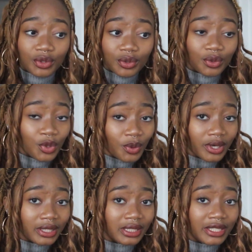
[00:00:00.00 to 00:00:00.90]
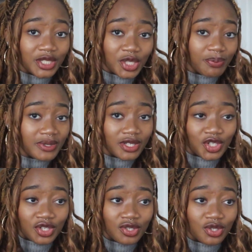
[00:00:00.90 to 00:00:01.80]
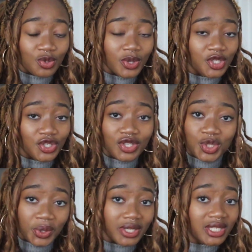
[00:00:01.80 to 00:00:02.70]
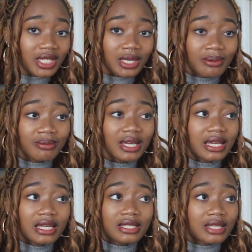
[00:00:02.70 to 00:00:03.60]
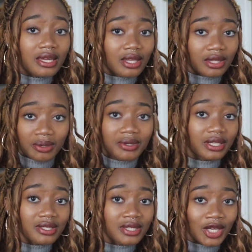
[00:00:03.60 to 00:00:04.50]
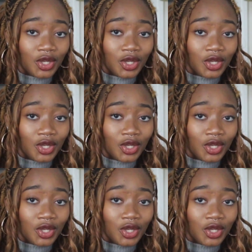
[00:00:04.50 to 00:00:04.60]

who were in leadership positions, so who had just joined team, say that they were going to stay